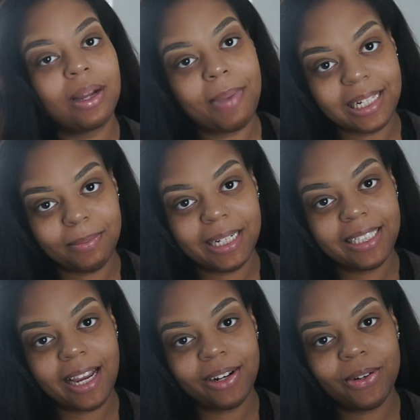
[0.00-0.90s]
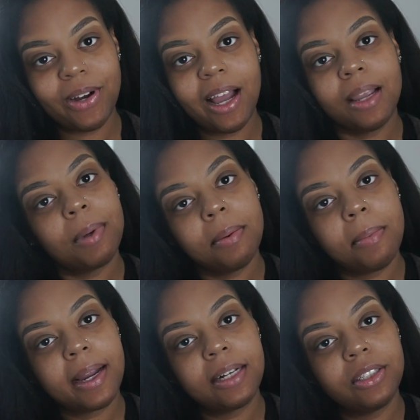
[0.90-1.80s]
back to my channel. I'm coming
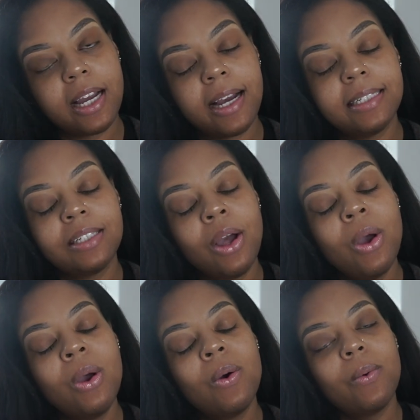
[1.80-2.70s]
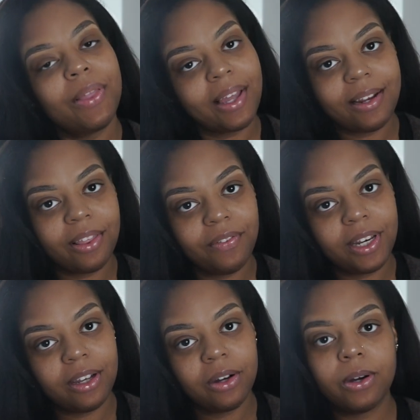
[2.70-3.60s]
back at you guys with another
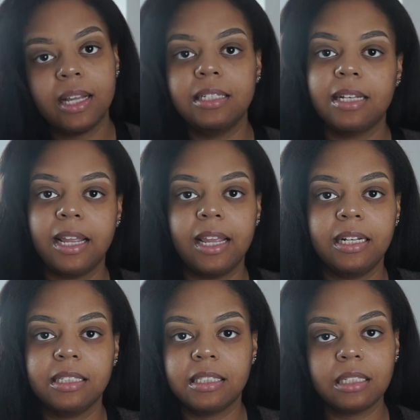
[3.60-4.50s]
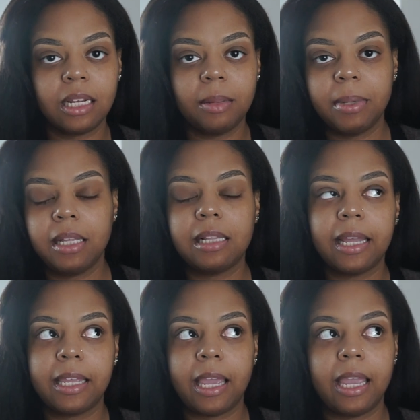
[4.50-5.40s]
video, and today this is gonna be
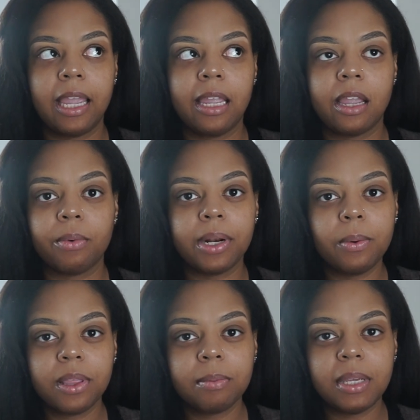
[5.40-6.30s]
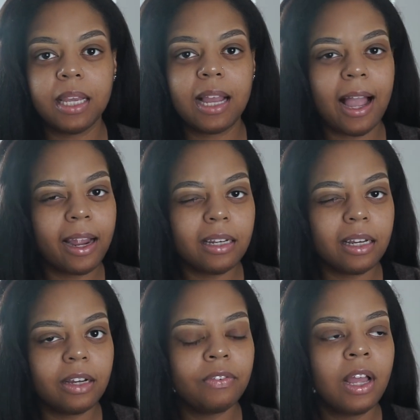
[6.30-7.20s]
like a get ready with me kind
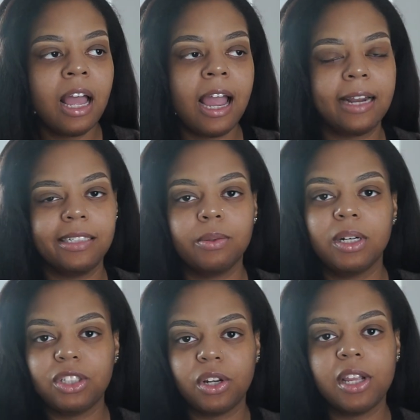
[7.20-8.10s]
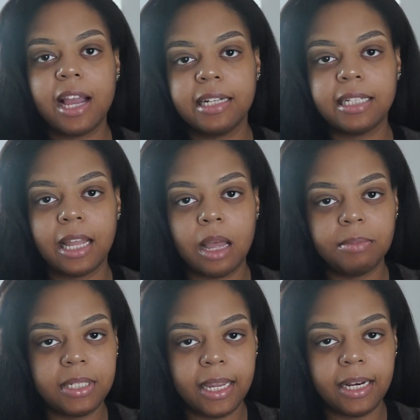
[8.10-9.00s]
of. I just want to show you guys an
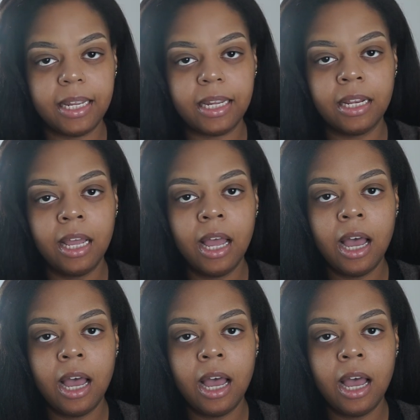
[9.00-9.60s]
updated